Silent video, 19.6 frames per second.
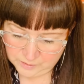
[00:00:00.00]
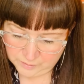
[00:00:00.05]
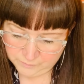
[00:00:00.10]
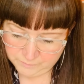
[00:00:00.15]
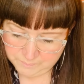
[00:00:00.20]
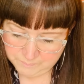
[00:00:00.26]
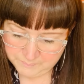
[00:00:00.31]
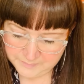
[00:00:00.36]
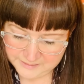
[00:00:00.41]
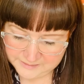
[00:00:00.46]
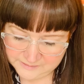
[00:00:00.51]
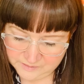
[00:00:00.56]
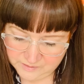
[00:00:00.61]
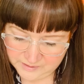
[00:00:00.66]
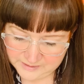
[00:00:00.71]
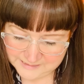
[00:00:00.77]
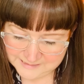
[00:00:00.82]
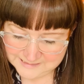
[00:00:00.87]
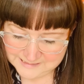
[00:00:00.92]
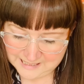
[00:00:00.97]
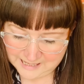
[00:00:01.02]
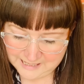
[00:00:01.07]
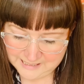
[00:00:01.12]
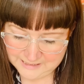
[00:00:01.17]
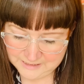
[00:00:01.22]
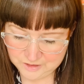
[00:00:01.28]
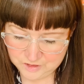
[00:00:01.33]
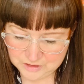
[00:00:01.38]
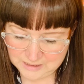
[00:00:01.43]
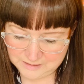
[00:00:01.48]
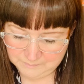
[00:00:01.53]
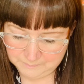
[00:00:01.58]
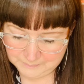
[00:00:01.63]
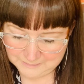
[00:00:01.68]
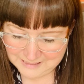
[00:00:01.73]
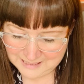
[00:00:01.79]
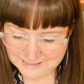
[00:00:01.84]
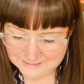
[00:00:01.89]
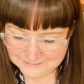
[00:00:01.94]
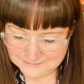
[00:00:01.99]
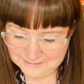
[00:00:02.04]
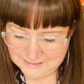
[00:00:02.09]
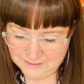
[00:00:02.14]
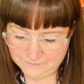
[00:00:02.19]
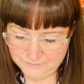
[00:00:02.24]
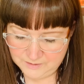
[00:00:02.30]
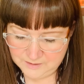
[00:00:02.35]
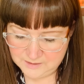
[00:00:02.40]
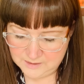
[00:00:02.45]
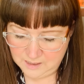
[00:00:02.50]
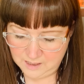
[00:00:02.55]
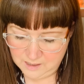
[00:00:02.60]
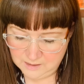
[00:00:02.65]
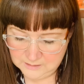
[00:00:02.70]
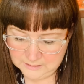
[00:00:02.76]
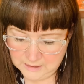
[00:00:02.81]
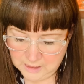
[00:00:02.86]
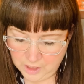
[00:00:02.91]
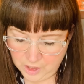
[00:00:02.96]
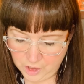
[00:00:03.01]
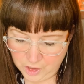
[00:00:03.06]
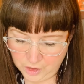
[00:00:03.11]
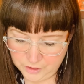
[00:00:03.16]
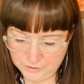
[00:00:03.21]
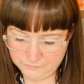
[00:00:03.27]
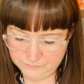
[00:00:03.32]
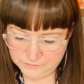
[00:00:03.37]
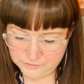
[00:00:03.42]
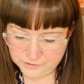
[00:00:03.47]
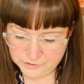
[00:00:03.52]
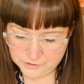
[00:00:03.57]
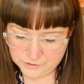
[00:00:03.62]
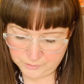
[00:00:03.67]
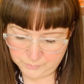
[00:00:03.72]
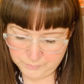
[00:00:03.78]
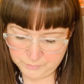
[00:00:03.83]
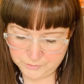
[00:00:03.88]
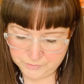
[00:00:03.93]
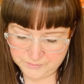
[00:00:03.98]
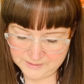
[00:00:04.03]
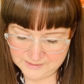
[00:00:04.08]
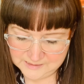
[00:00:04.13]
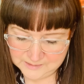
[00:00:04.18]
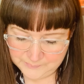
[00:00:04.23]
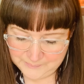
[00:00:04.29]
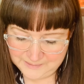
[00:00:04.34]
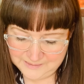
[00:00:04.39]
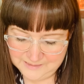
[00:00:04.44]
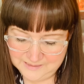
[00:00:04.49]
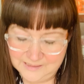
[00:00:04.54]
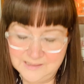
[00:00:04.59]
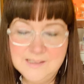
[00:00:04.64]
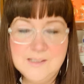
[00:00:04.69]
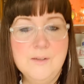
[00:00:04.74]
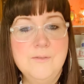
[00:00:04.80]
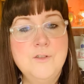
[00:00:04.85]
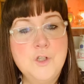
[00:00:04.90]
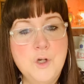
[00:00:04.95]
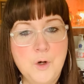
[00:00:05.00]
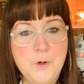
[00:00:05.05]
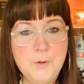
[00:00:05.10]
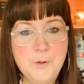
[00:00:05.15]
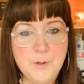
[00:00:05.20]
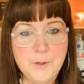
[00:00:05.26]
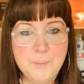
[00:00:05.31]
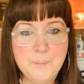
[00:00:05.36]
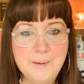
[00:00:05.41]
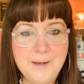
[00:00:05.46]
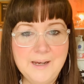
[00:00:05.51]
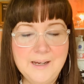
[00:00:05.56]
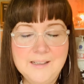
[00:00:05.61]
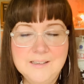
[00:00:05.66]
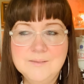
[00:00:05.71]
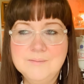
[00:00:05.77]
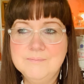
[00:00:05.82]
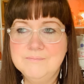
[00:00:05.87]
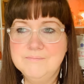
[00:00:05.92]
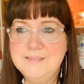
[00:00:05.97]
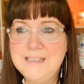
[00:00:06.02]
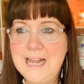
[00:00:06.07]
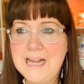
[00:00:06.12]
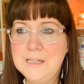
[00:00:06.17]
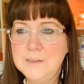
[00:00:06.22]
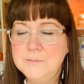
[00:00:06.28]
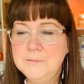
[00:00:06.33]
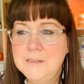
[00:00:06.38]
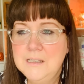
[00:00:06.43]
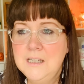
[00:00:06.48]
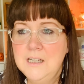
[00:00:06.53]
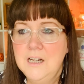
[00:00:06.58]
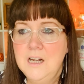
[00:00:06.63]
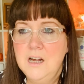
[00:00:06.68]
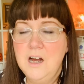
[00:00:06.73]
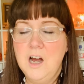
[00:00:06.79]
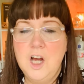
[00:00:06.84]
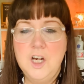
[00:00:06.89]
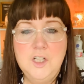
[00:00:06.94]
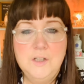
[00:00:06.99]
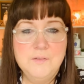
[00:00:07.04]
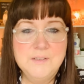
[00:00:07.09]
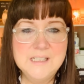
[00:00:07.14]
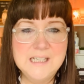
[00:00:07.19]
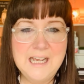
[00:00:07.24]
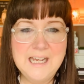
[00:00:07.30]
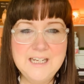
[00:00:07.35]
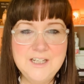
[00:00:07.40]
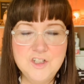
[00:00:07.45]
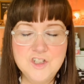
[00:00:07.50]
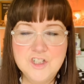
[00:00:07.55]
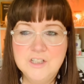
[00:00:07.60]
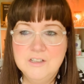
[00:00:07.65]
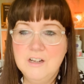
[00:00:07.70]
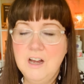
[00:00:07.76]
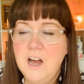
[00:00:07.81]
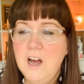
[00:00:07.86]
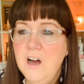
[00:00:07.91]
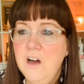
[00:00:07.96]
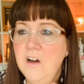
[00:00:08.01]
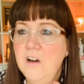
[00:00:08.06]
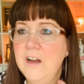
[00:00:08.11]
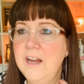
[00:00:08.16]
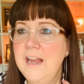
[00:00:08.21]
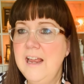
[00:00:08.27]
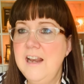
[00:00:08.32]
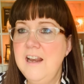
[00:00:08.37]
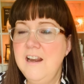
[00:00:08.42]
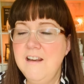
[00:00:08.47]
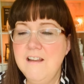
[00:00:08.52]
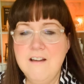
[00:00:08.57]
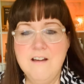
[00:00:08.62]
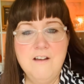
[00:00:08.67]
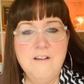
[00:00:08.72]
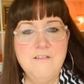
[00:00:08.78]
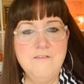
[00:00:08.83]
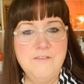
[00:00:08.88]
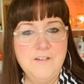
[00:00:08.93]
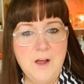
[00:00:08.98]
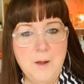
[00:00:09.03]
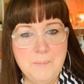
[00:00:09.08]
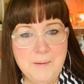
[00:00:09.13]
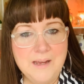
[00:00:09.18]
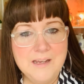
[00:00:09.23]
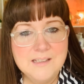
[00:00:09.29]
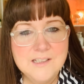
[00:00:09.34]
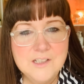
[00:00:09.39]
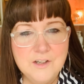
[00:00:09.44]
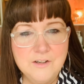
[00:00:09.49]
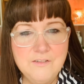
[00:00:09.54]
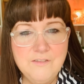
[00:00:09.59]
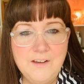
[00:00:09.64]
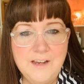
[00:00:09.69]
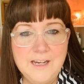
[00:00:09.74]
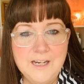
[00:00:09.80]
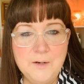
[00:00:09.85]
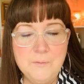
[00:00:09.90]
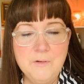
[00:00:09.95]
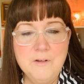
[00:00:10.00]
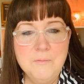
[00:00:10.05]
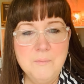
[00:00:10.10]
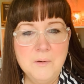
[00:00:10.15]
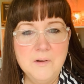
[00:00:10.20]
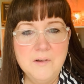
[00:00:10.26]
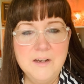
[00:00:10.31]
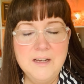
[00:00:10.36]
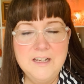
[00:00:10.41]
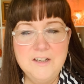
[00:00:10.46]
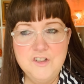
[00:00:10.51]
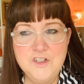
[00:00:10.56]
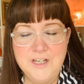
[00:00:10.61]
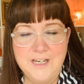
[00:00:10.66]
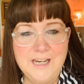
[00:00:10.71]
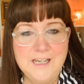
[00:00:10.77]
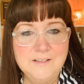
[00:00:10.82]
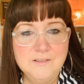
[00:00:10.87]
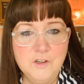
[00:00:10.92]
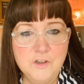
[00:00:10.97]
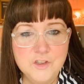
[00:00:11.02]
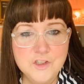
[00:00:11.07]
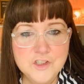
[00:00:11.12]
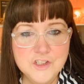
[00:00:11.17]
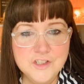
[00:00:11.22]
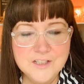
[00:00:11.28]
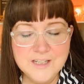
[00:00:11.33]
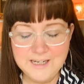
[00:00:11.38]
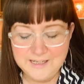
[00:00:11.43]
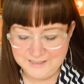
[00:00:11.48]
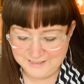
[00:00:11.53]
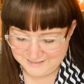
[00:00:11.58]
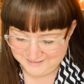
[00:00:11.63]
of midnight sage and black lavender over the sultry sweetness of tonka bean. Now, I love sage. I love a bit of stuffing with my chicken on a Sunday.